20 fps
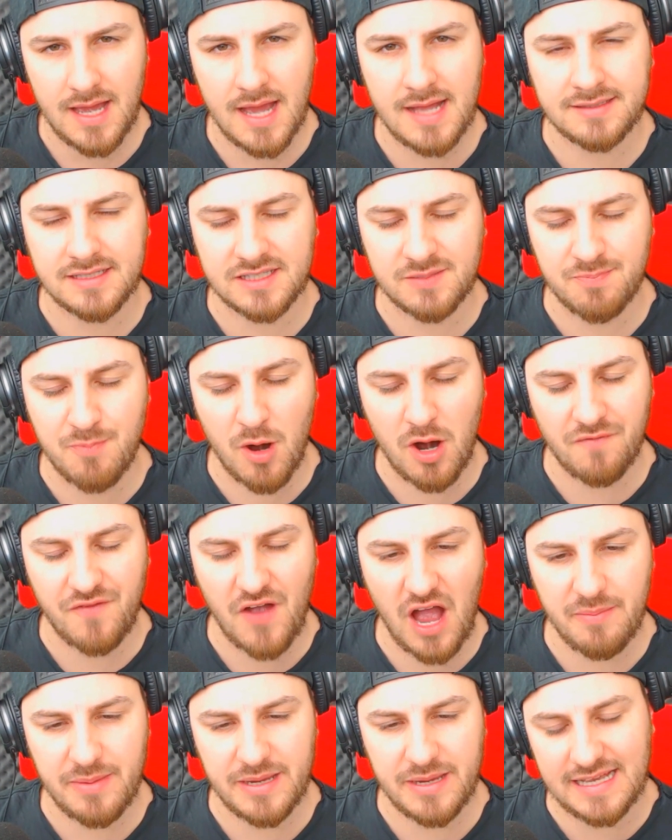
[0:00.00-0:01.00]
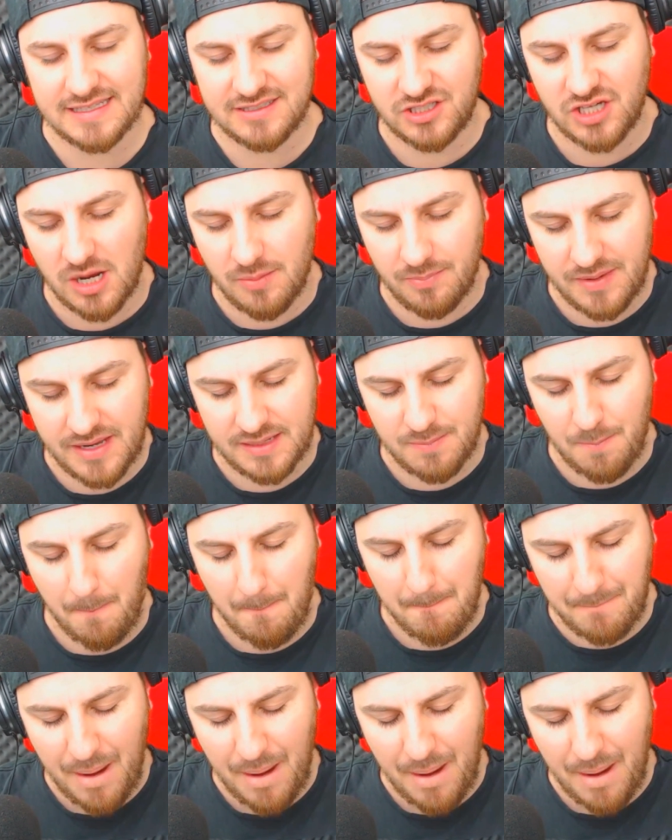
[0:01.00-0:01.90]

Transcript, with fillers: It's a Smurf obby, let's jump in.